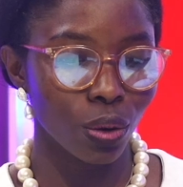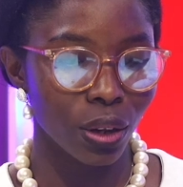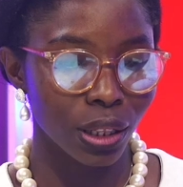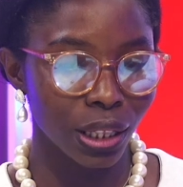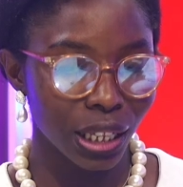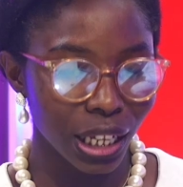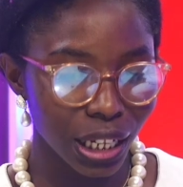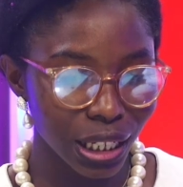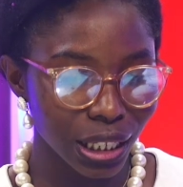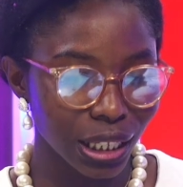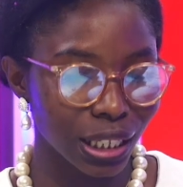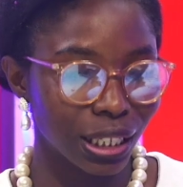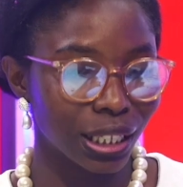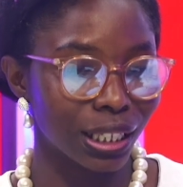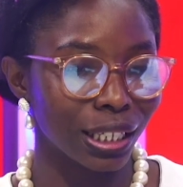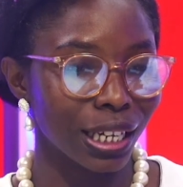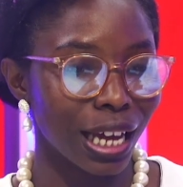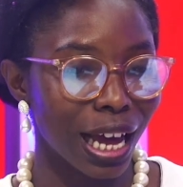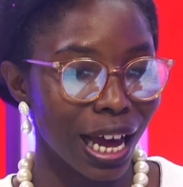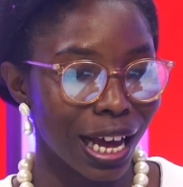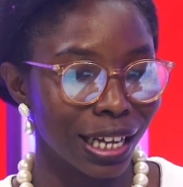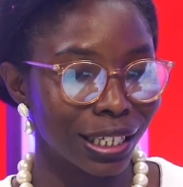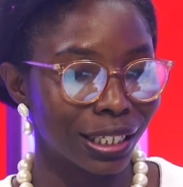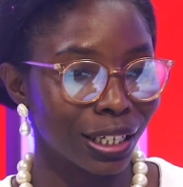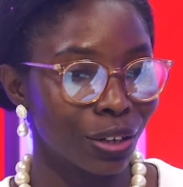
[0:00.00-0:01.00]
this,
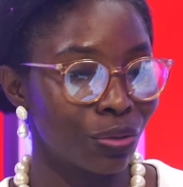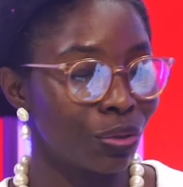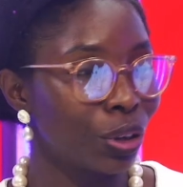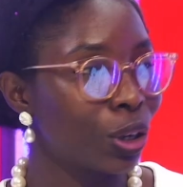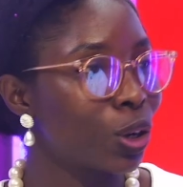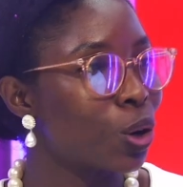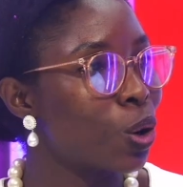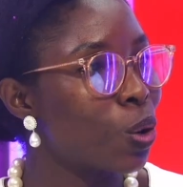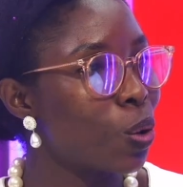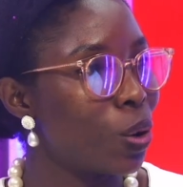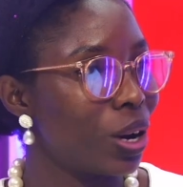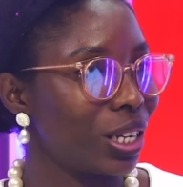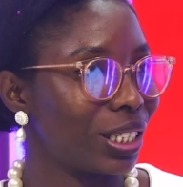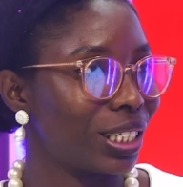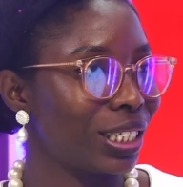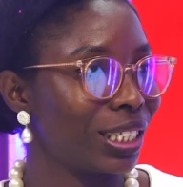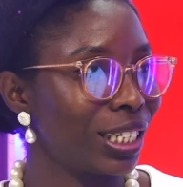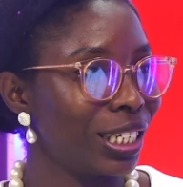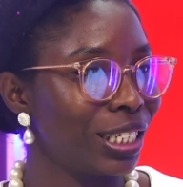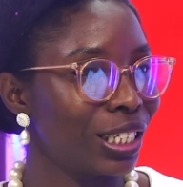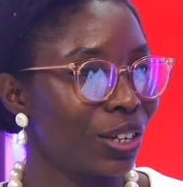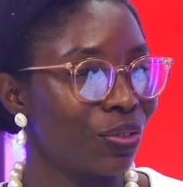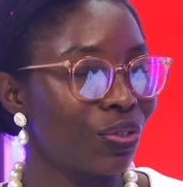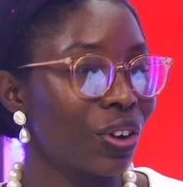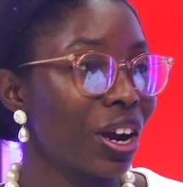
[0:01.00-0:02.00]
as a request,
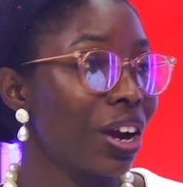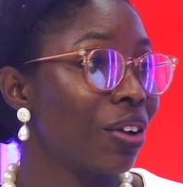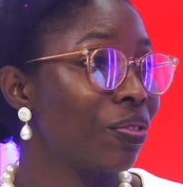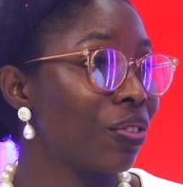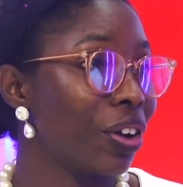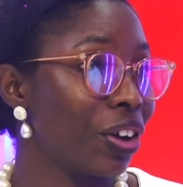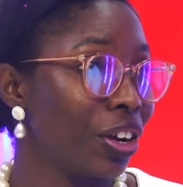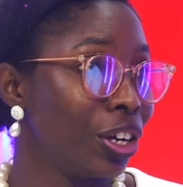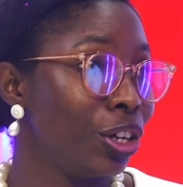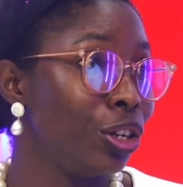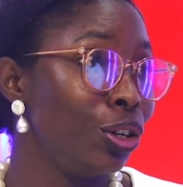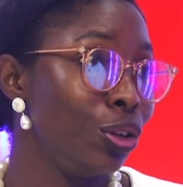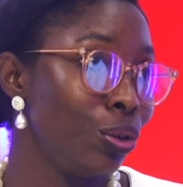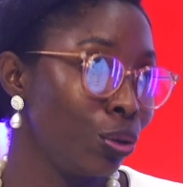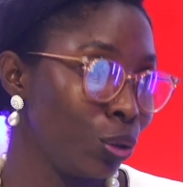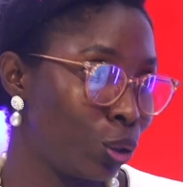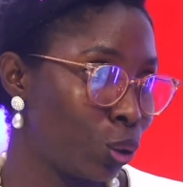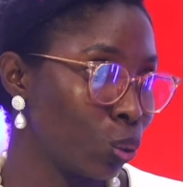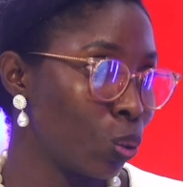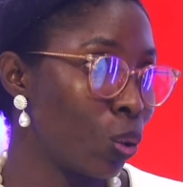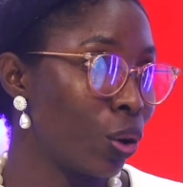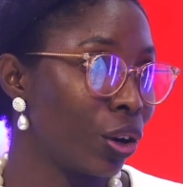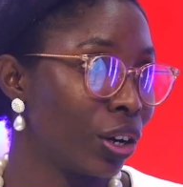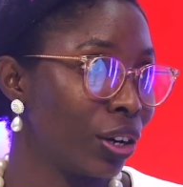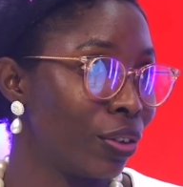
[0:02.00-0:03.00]
is a very, very huge
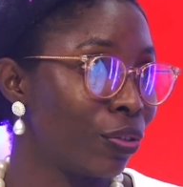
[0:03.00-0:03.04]
one.